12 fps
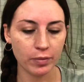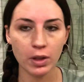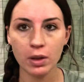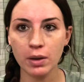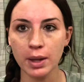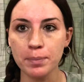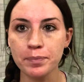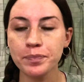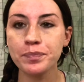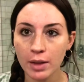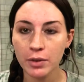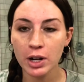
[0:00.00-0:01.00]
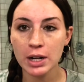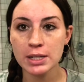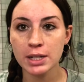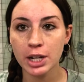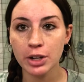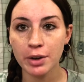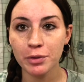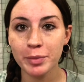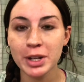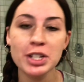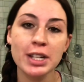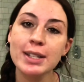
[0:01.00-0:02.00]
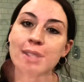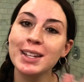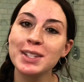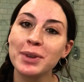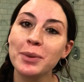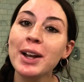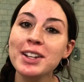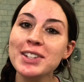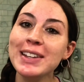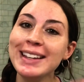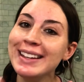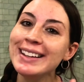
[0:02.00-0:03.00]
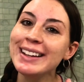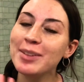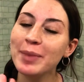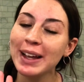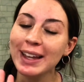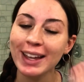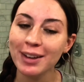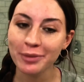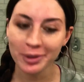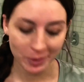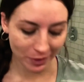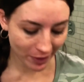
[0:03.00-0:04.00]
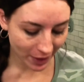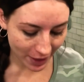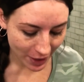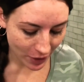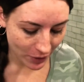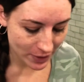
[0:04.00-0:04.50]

Okay, if you're not sticking around for my cheeks, thanks for watching. Come back again for more videos.